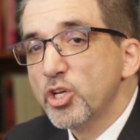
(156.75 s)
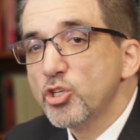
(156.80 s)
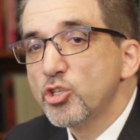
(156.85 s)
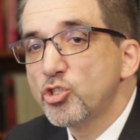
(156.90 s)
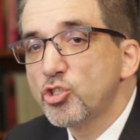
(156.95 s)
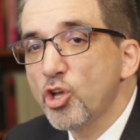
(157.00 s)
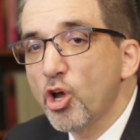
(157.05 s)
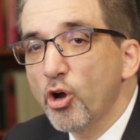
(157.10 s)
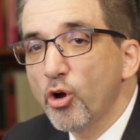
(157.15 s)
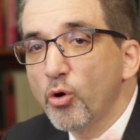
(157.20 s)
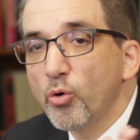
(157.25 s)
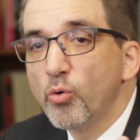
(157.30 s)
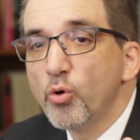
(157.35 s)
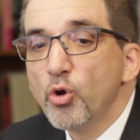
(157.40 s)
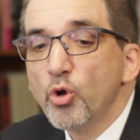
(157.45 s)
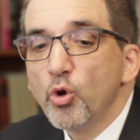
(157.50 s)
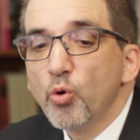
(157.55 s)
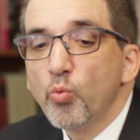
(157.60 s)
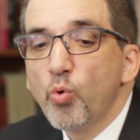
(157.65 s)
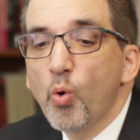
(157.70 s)
So
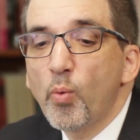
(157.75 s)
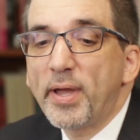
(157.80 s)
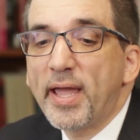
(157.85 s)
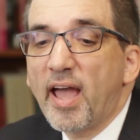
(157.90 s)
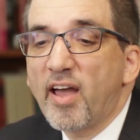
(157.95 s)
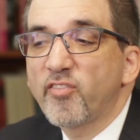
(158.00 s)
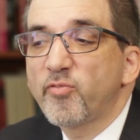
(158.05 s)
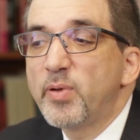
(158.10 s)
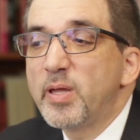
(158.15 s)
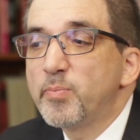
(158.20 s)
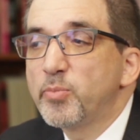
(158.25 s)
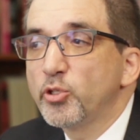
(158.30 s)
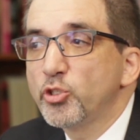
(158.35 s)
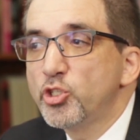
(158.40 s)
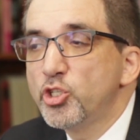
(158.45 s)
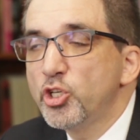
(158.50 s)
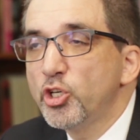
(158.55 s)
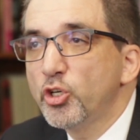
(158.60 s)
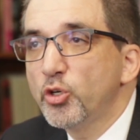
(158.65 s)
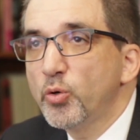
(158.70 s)
what we have people
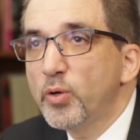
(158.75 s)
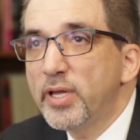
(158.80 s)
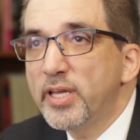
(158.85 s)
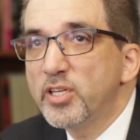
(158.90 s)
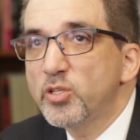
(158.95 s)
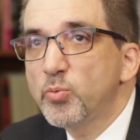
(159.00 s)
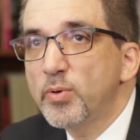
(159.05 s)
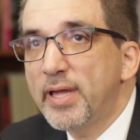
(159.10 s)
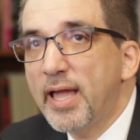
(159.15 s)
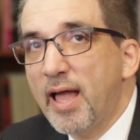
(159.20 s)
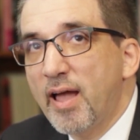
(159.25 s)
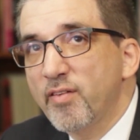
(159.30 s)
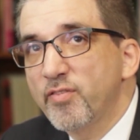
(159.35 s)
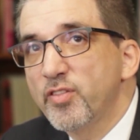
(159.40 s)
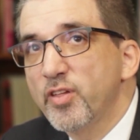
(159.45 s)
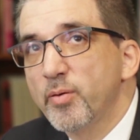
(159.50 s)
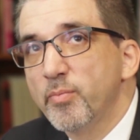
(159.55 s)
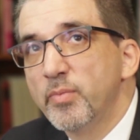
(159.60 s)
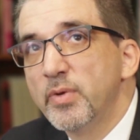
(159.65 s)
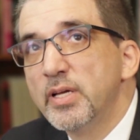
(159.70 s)
do is we
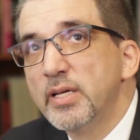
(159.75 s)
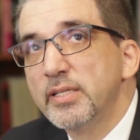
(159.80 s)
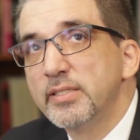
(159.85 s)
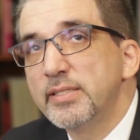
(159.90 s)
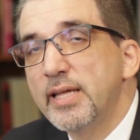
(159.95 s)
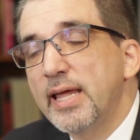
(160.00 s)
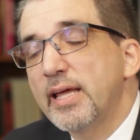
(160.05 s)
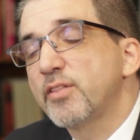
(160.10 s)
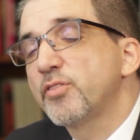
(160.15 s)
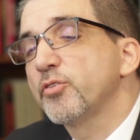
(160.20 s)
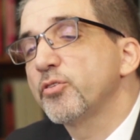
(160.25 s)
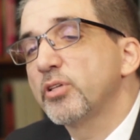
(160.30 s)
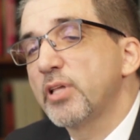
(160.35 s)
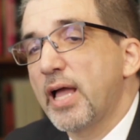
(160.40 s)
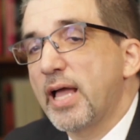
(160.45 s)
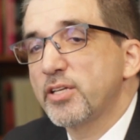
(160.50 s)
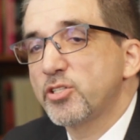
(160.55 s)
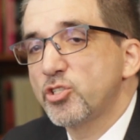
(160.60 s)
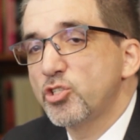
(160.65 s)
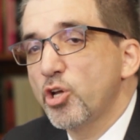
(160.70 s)
have them take their
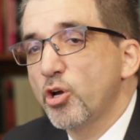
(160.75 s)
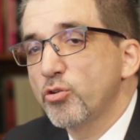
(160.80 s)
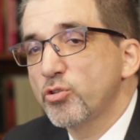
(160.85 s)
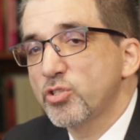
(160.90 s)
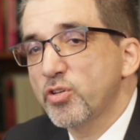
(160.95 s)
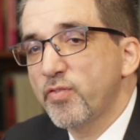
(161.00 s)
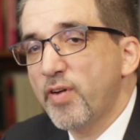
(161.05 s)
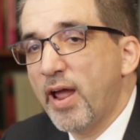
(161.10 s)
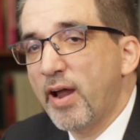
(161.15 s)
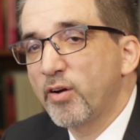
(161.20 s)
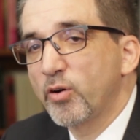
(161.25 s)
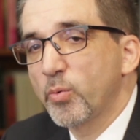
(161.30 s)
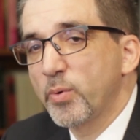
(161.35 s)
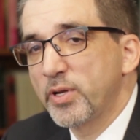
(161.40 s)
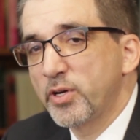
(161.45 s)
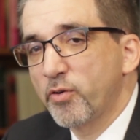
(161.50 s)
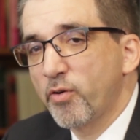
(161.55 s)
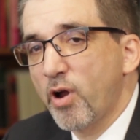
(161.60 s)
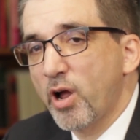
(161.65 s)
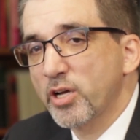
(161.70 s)
last dose of
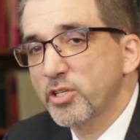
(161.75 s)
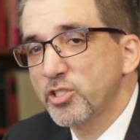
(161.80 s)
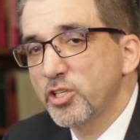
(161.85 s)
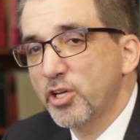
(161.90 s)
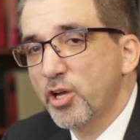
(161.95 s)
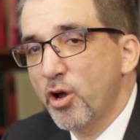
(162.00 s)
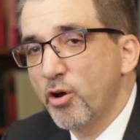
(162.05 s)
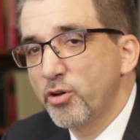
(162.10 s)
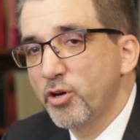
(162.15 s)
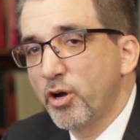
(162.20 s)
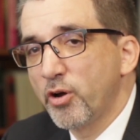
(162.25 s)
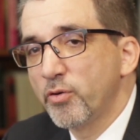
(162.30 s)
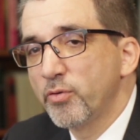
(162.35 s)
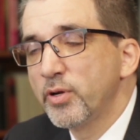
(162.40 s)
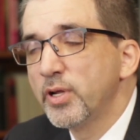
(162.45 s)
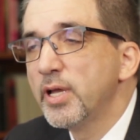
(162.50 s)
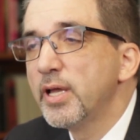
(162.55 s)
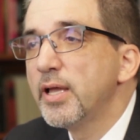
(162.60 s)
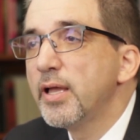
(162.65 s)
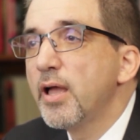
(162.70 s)
heroin or
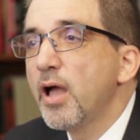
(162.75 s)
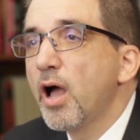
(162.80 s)
oxycodone,